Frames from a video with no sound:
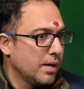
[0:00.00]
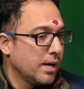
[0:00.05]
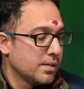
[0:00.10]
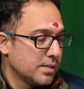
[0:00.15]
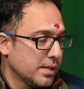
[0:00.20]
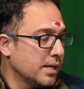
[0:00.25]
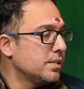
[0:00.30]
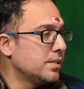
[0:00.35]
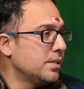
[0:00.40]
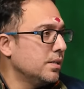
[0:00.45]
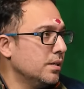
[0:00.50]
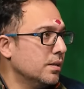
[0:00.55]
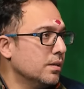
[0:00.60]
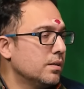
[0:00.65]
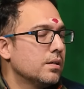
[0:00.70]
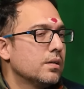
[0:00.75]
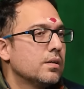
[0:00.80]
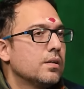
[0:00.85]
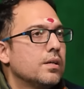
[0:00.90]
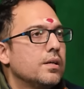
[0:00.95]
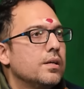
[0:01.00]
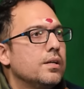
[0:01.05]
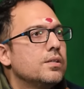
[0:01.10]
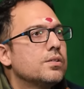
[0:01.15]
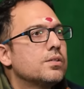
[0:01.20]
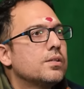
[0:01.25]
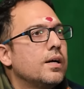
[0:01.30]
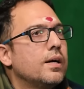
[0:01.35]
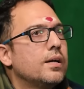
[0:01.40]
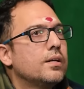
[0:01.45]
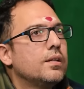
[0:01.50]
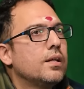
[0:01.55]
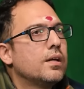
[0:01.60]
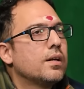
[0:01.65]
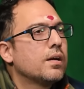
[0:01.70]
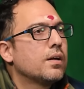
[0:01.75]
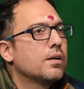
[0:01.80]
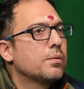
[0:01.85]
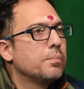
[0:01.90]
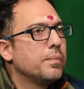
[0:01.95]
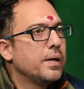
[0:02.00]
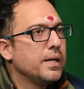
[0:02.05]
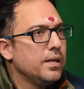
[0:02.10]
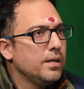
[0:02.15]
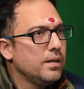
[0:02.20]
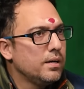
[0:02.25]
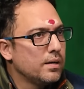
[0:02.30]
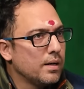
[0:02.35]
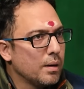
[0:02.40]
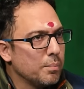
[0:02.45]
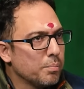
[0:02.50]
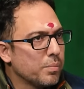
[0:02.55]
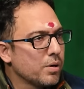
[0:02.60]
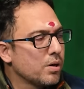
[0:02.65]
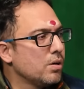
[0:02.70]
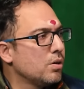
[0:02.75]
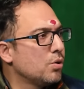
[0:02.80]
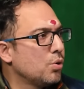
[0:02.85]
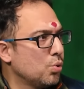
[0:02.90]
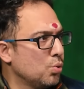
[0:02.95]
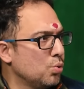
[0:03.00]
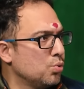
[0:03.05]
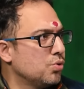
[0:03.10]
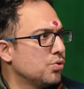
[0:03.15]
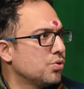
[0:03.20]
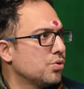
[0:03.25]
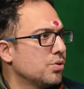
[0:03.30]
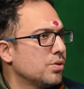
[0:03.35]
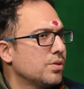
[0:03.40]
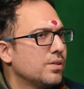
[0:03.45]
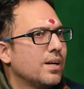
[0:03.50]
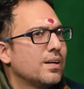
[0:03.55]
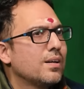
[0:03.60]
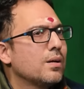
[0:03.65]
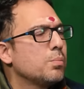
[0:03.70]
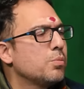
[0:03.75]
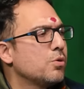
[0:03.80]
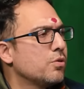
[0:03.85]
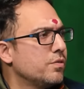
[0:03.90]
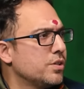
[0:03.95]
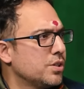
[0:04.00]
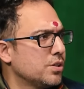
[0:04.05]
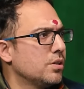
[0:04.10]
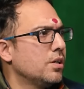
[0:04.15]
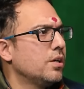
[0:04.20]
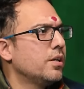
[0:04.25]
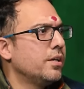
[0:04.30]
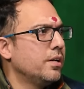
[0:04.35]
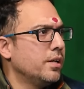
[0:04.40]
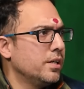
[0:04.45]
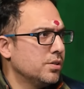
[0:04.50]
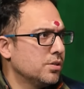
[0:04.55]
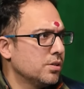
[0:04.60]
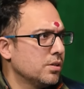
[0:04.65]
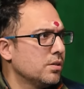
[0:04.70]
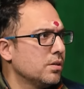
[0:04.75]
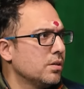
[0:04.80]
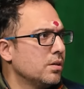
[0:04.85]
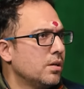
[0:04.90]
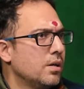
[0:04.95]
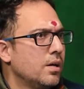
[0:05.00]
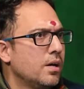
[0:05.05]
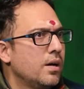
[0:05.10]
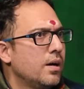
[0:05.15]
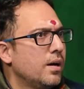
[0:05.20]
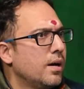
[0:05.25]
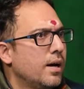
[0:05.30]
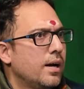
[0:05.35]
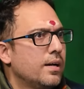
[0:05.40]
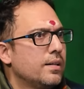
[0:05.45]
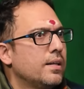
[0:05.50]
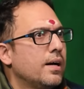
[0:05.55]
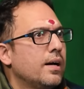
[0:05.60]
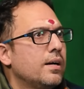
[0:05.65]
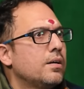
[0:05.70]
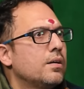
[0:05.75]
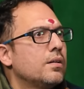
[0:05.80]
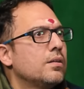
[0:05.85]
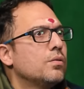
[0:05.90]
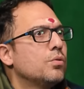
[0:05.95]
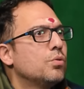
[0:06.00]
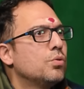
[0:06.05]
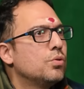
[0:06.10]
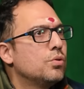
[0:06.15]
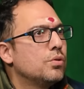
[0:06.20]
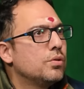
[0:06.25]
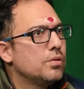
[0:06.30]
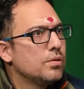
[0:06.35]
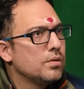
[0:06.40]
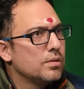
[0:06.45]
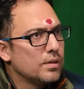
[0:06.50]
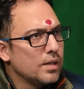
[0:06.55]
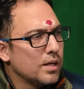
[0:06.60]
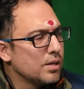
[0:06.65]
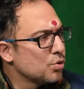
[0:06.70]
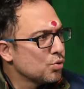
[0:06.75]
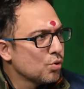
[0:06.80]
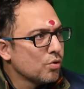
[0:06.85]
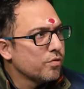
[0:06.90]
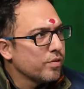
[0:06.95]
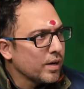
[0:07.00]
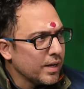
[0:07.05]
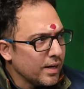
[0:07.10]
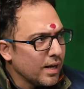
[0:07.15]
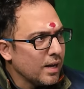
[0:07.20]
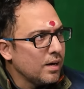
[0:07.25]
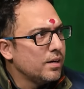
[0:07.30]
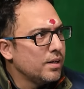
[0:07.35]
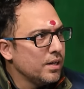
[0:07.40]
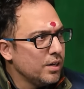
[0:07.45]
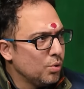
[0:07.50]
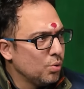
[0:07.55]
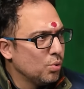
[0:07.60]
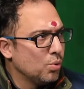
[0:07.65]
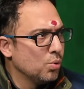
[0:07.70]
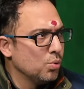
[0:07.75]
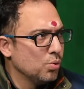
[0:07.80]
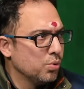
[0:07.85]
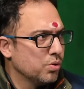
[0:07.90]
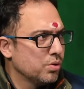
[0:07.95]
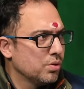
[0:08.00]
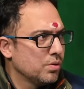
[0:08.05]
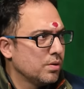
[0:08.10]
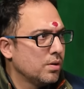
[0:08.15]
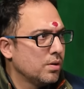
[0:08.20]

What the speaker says: as I see it, is that there are many temporal truths that are provisional in nature, and that there is no finality to truth.